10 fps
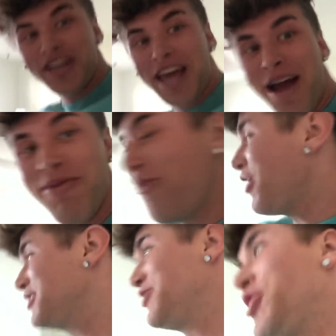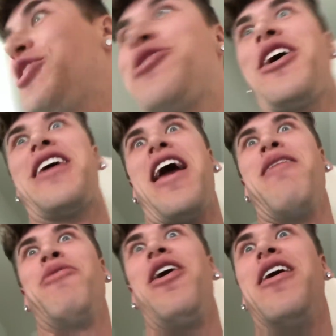the camera was, and she took the
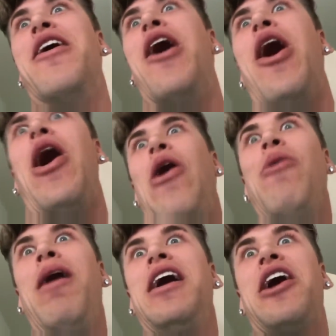camera. Oh my